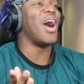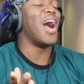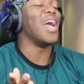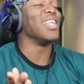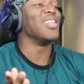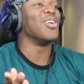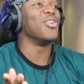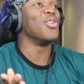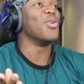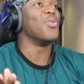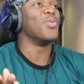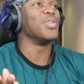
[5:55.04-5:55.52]

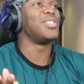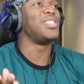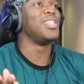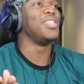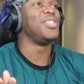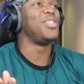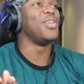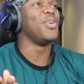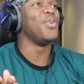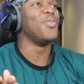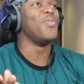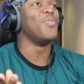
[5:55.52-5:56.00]
I don't know what
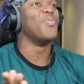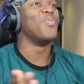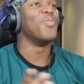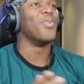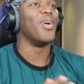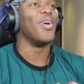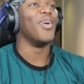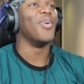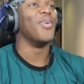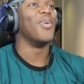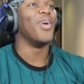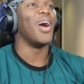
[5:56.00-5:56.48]
to do,
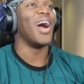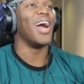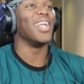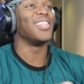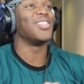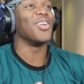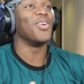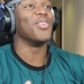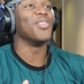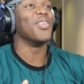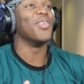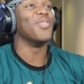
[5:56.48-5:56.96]
bro. I
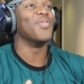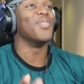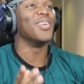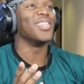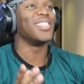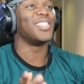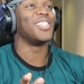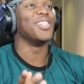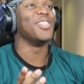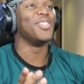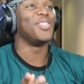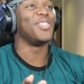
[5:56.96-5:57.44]
don't know
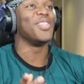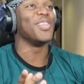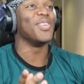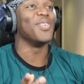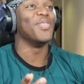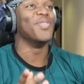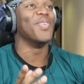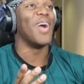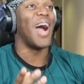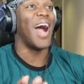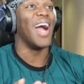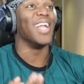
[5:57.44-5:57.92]
what to
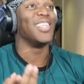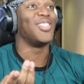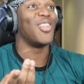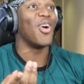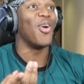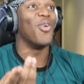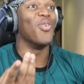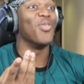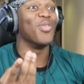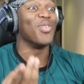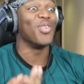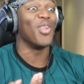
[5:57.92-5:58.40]
do. I
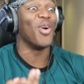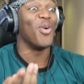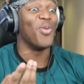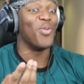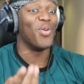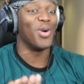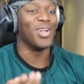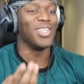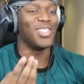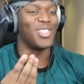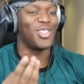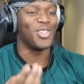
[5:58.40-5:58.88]
don't know
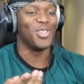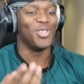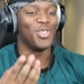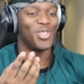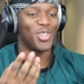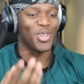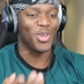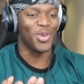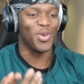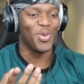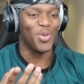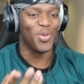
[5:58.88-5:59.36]
what to
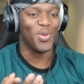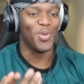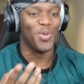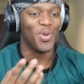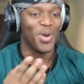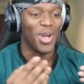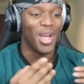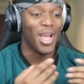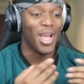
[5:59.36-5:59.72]
do.